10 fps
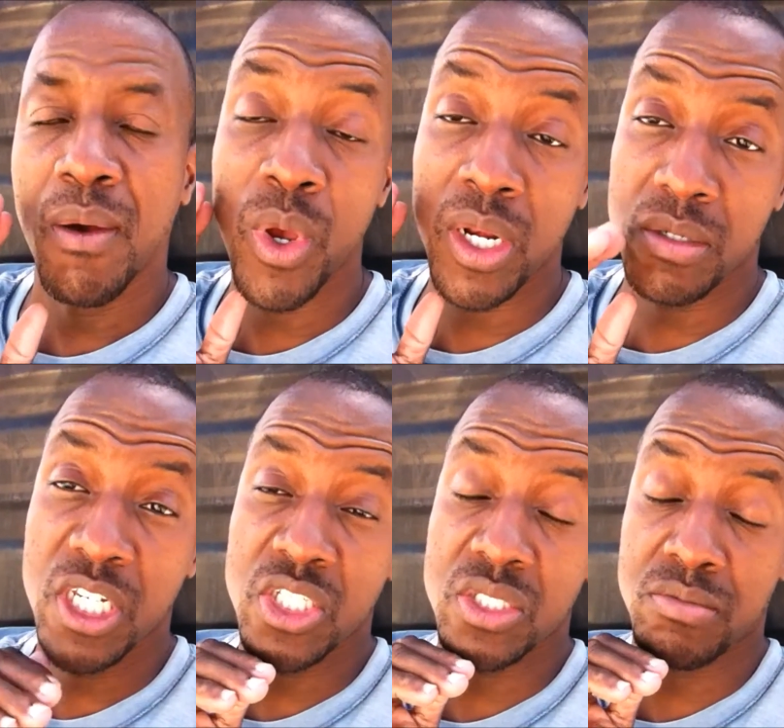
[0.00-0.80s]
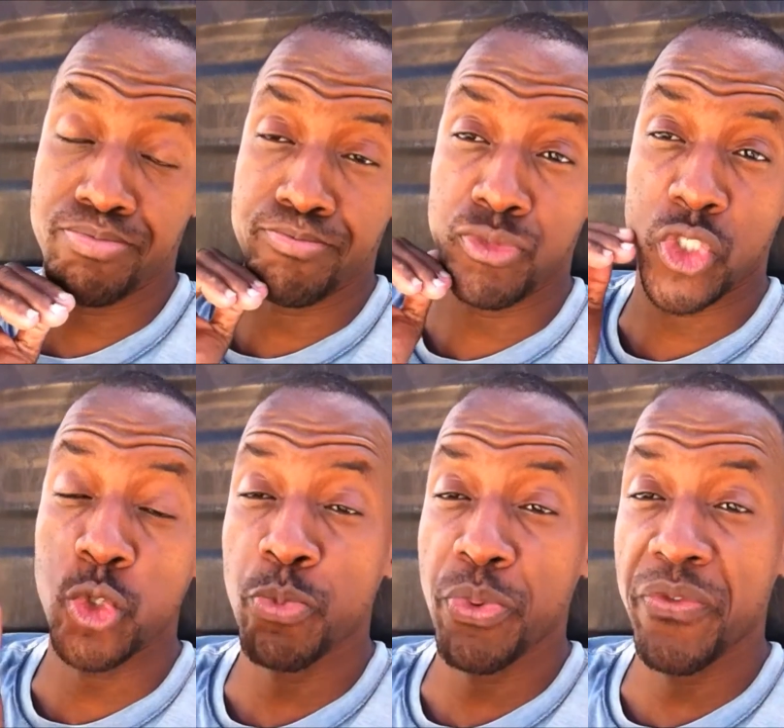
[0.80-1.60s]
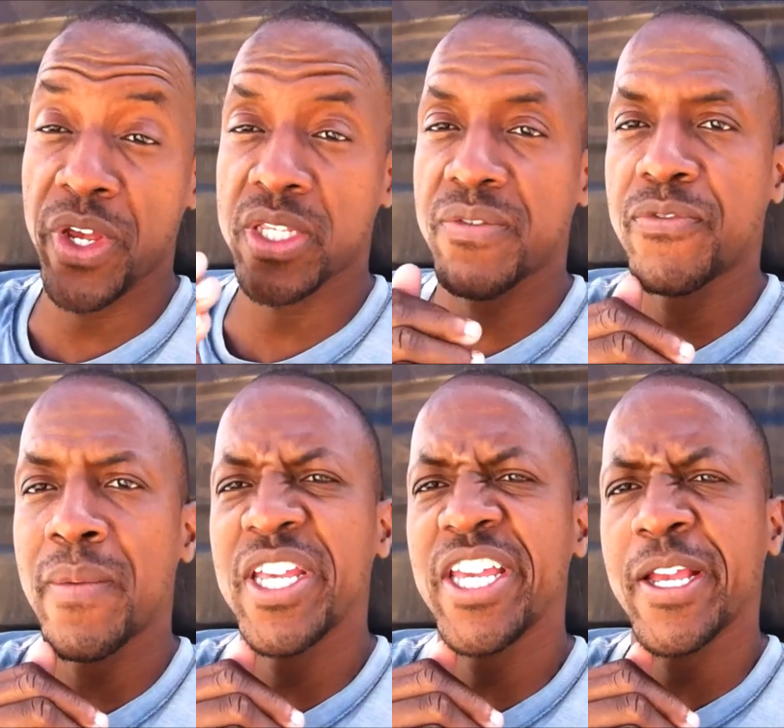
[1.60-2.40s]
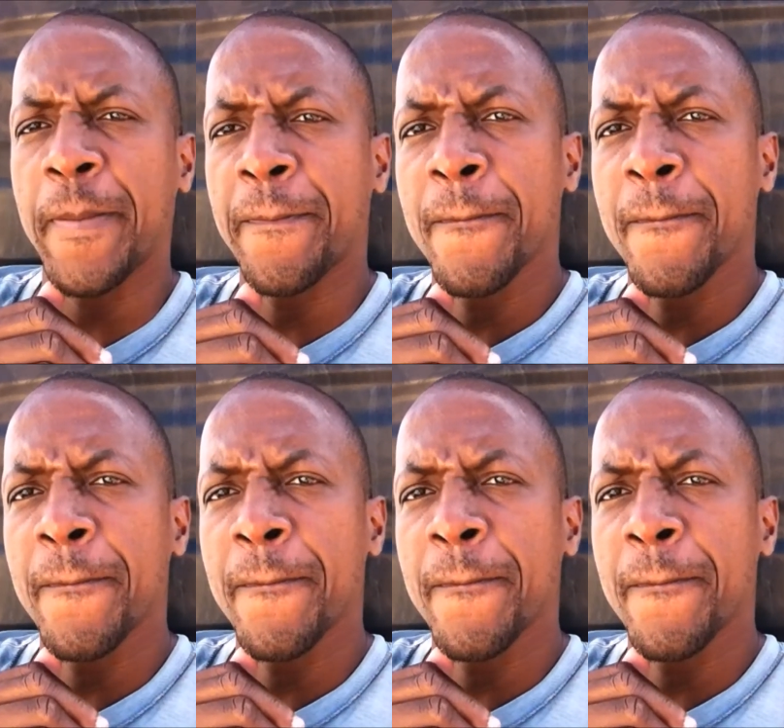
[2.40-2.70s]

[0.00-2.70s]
this should prevent it from leak.